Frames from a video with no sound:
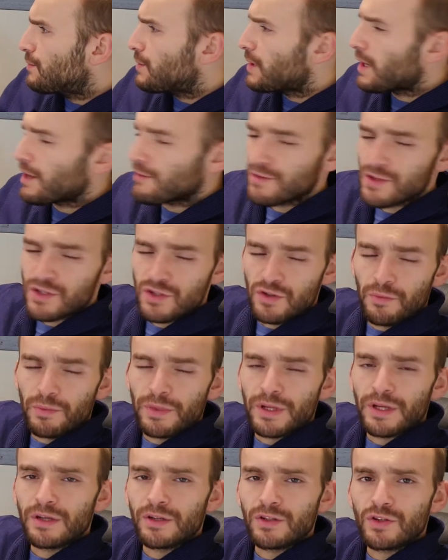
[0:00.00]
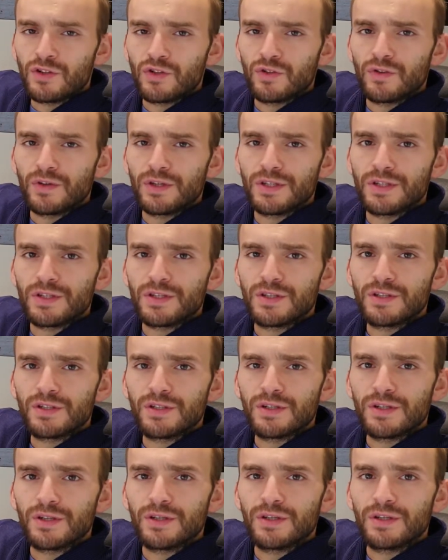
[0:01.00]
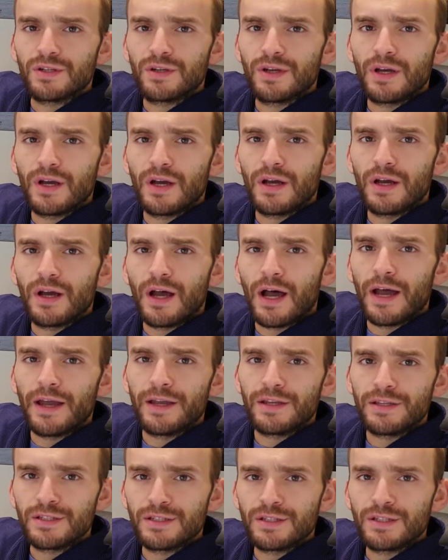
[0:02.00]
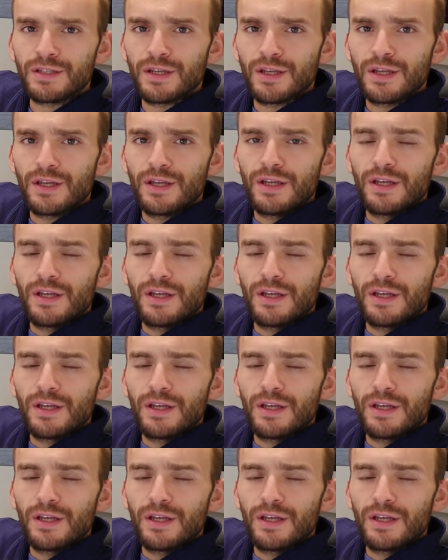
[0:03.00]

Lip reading: we have a zoom in to his eyes,